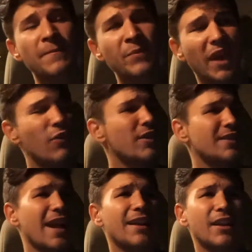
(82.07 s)
I don't
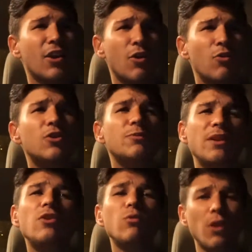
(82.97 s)
exactly know who the
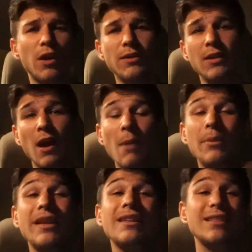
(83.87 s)
speaker was, but
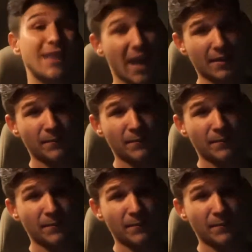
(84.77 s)
he had said,